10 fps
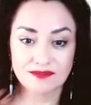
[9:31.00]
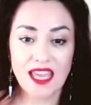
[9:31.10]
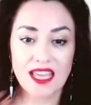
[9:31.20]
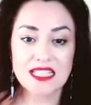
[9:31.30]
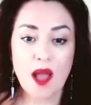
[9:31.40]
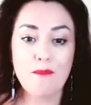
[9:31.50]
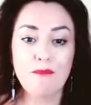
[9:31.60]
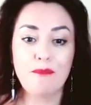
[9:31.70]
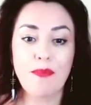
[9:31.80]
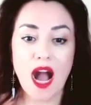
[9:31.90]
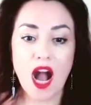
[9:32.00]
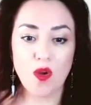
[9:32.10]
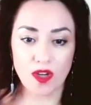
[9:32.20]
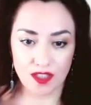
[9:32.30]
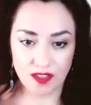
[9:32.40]
It's
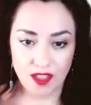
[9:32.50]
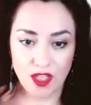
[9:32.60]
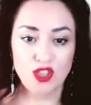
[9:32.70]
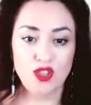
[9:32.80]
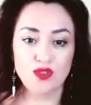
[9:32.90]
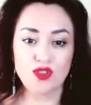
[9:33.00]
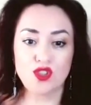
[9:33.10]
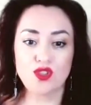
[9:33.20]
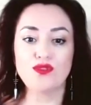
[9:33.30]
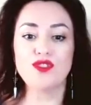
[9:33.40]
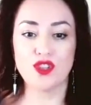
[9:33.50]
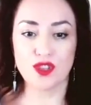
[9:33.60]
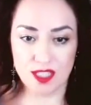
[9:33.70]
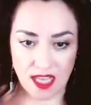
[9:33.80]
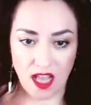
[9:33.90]
power to choose
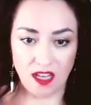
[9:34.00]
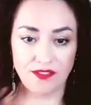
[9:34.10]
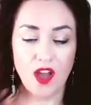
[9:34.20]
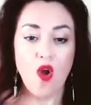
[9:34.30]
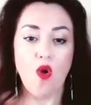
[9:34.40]
yourself